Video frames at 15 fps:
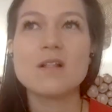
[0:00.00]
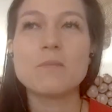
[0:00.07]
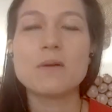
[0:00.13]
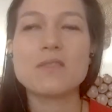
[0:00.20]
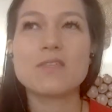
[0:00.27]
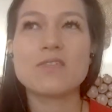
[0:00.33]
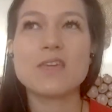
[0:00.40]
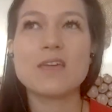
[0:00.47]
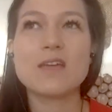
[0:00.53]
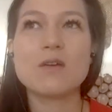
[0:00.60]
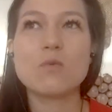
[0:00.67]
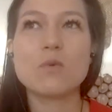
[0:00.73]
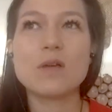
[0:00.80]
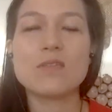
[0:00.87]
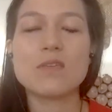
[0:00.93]
But the
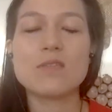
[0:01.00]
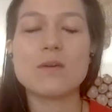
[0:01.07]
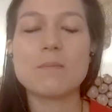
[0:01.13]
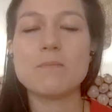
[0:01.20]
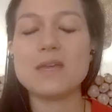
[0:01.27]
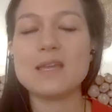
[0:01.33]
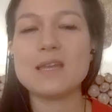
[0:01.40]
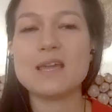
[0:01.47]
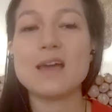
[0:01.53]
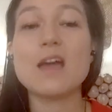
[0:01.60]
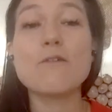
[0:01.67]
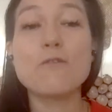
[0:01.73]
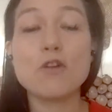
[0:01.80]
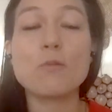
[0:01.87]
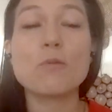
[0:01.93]
thing with the media,
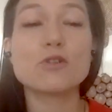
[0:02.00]
if you're